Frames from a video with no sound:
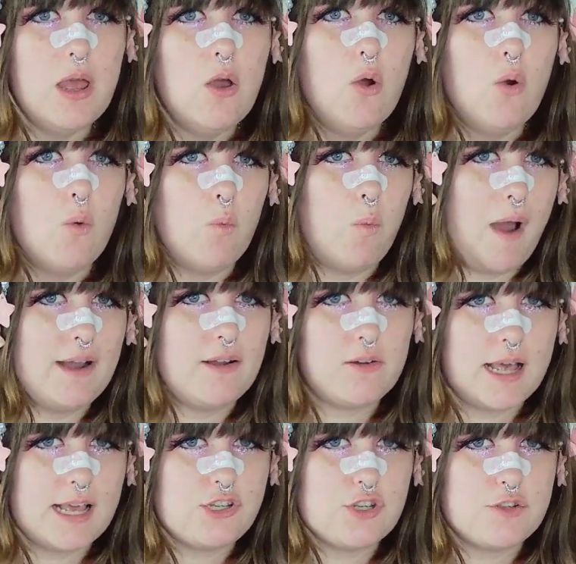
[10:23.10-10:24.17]
why don't
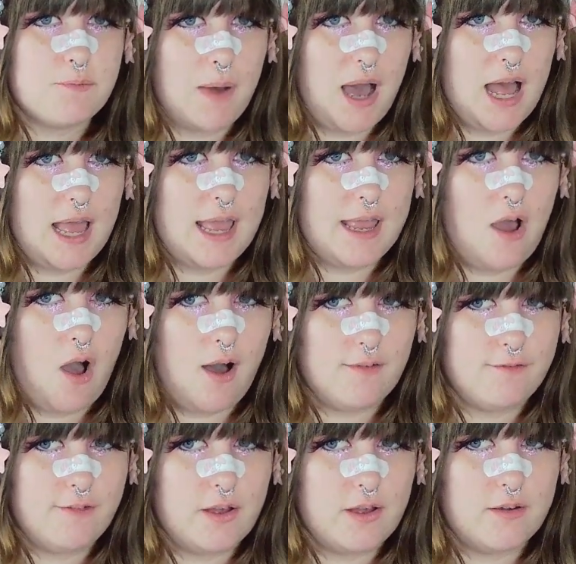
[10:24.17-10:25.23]
I just buy off
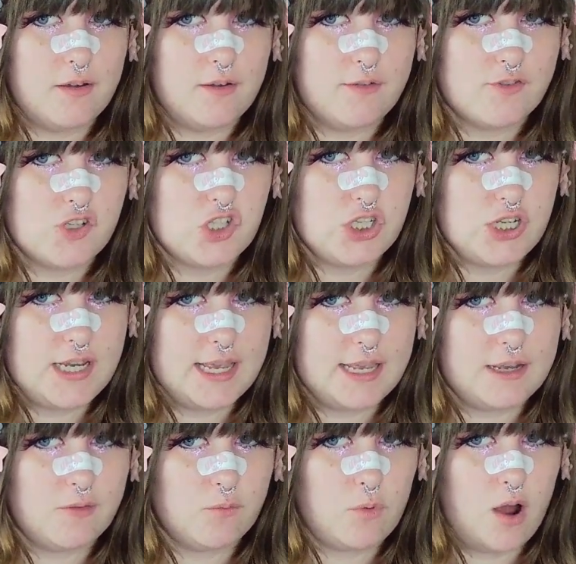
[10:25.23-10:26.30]
of
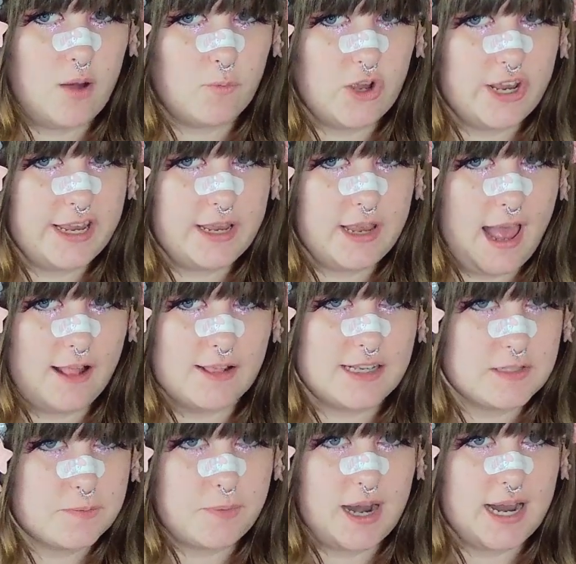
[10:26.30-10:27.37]
Shein, Romwe,
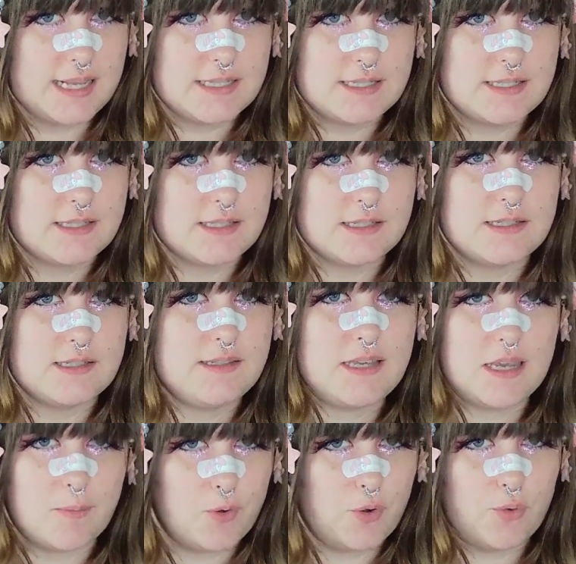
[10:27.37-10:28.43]
AliExpress,
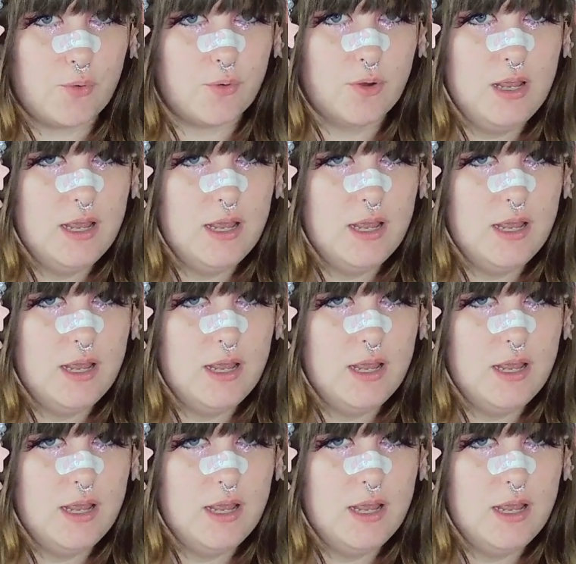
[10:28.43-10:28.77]
Temu,